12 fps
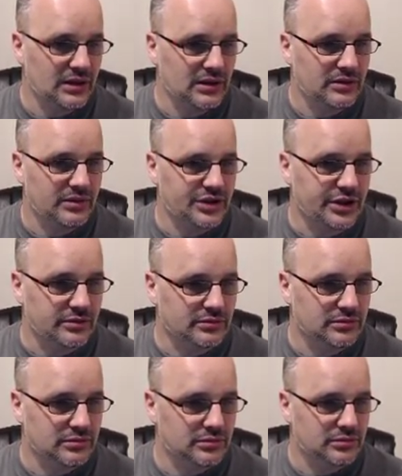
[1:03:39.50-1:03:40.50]
Where'd you go?
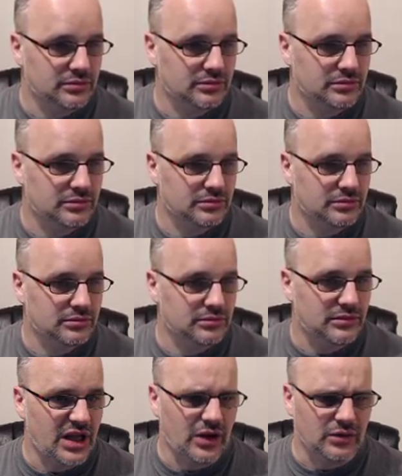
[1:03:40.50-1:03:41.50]

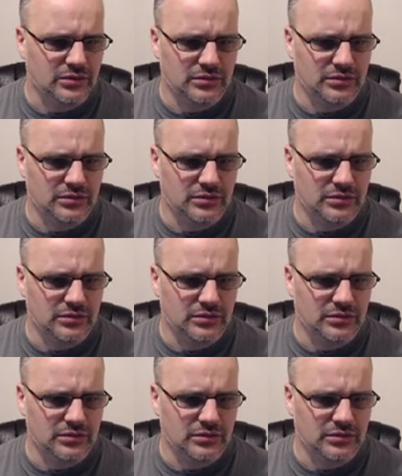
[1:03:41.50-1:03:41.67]
No.